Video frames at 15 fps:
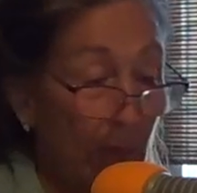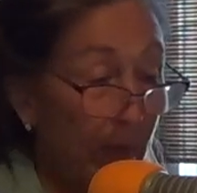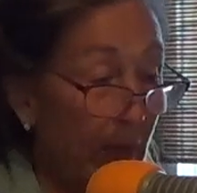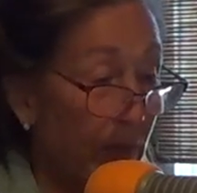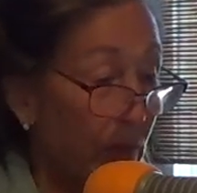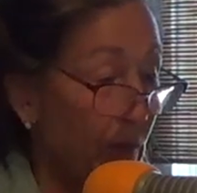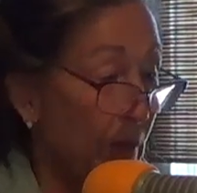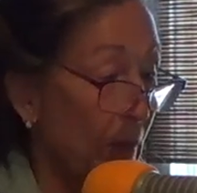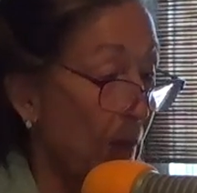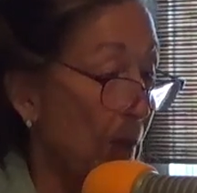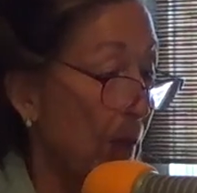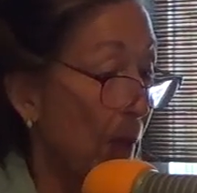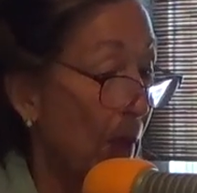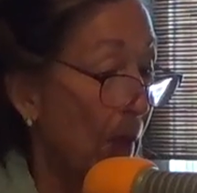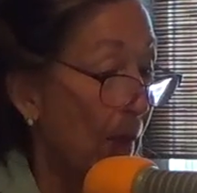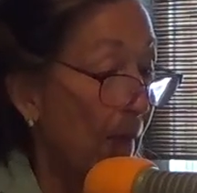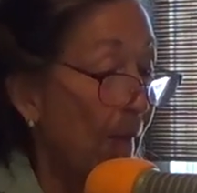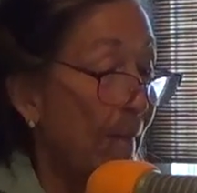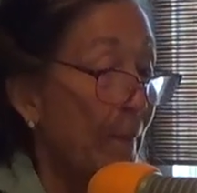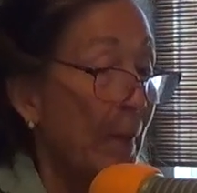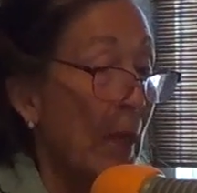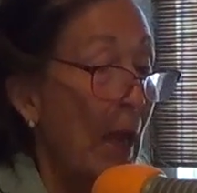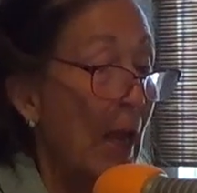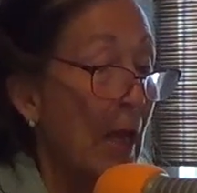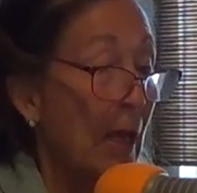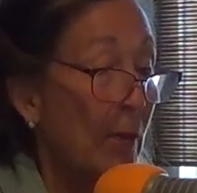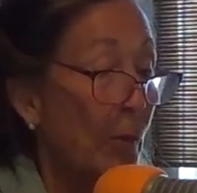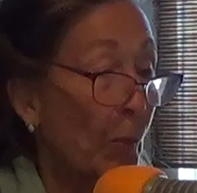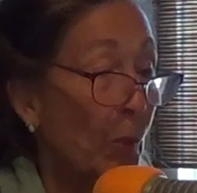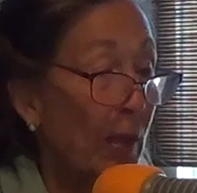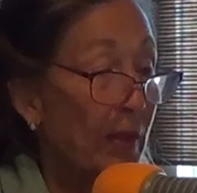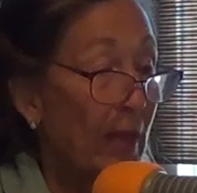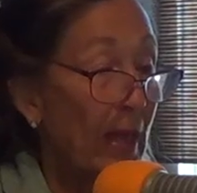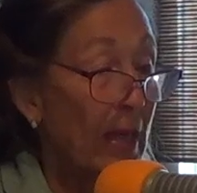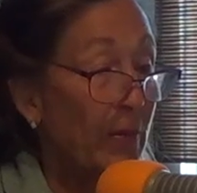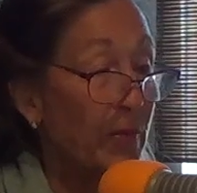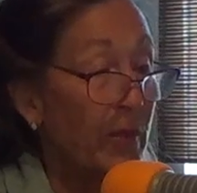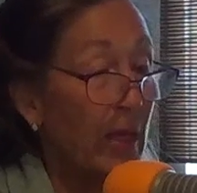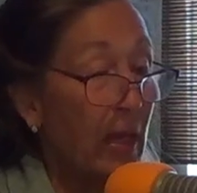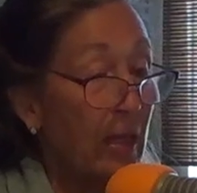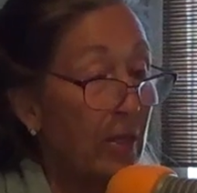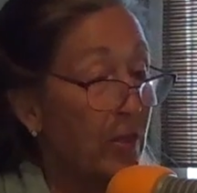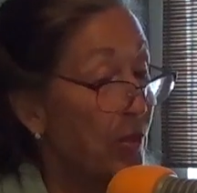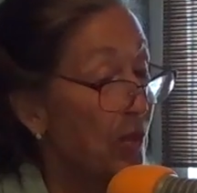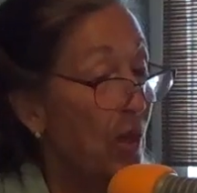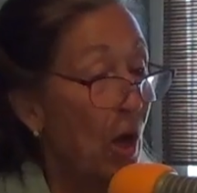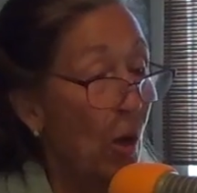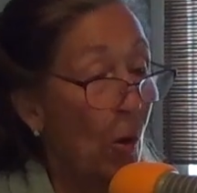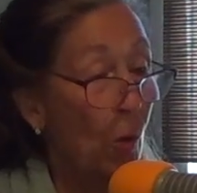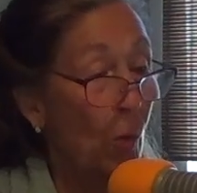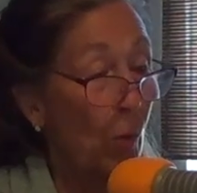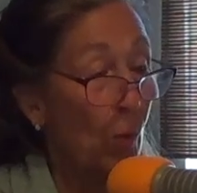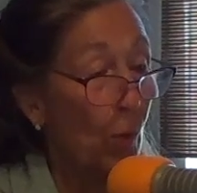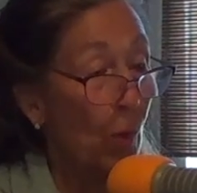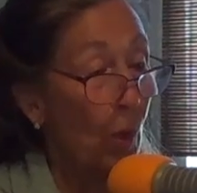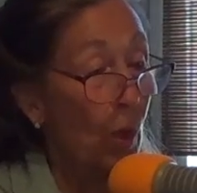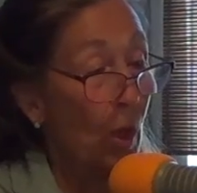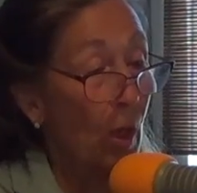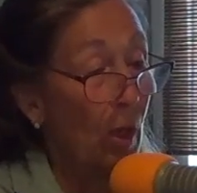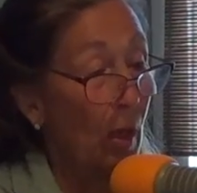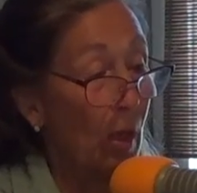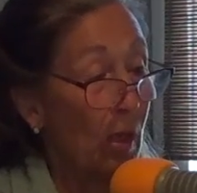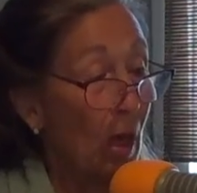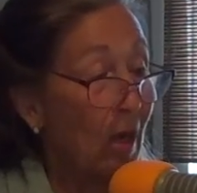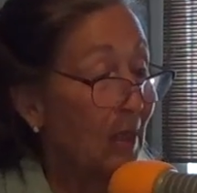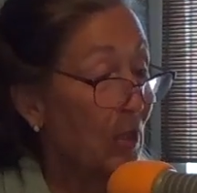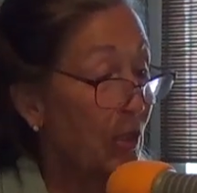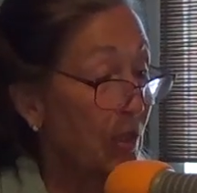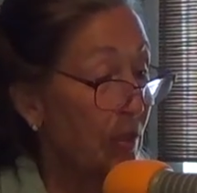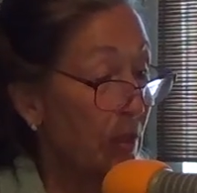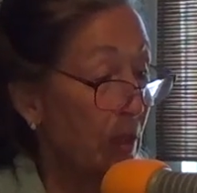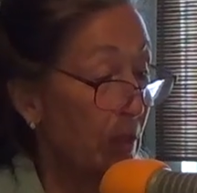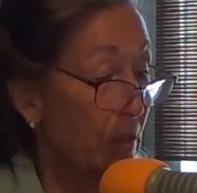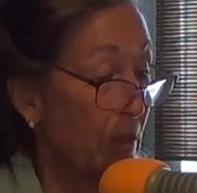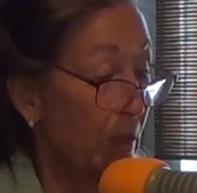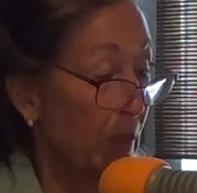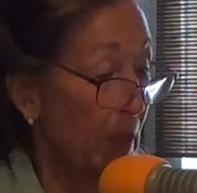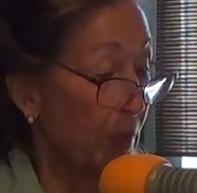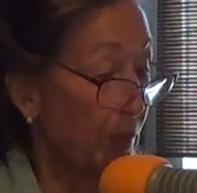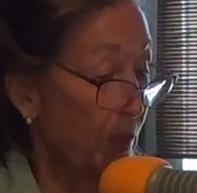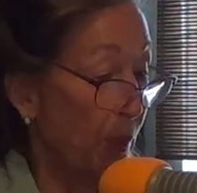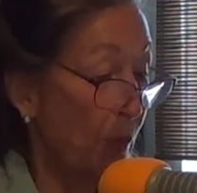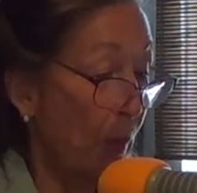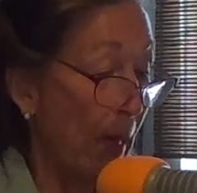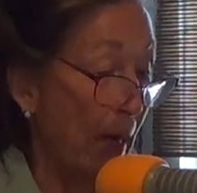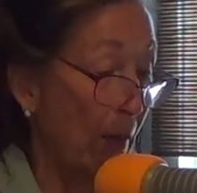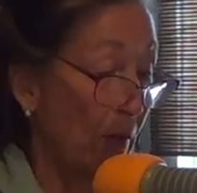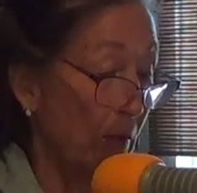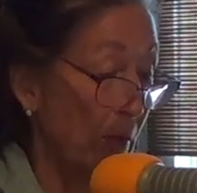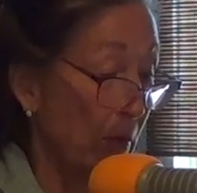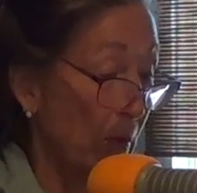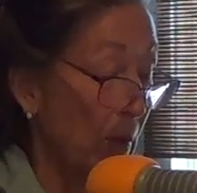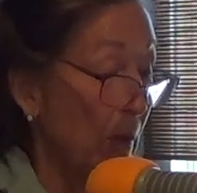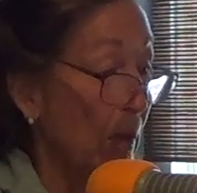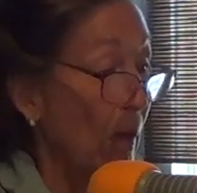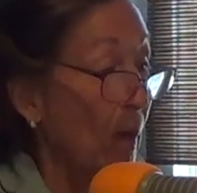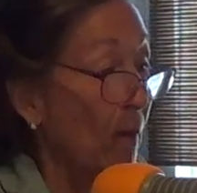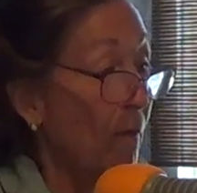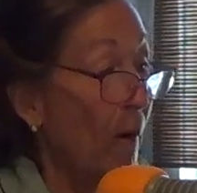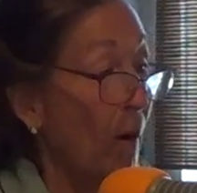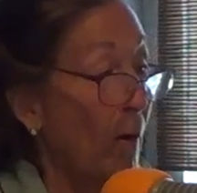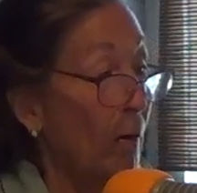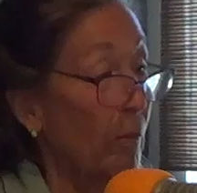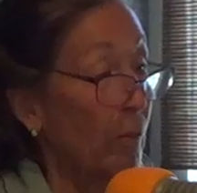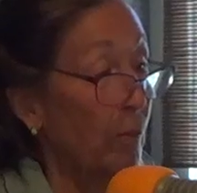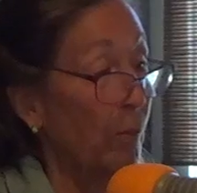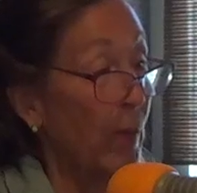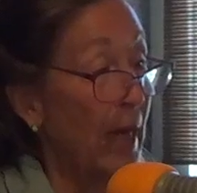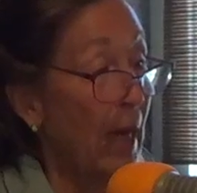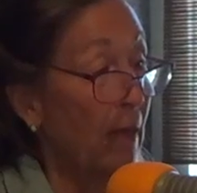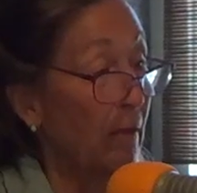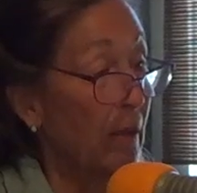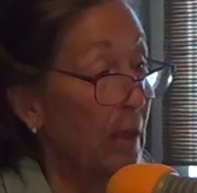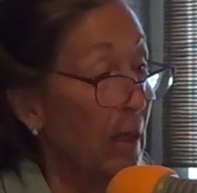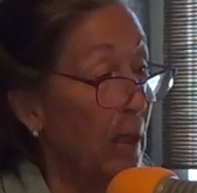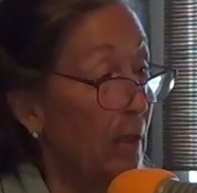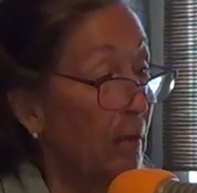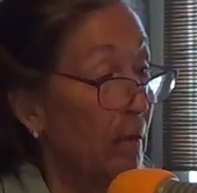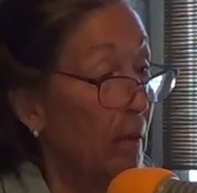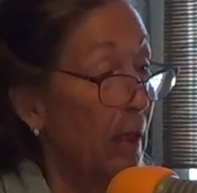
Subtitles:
This. And what they said is no, consciousness is the ground of all reality.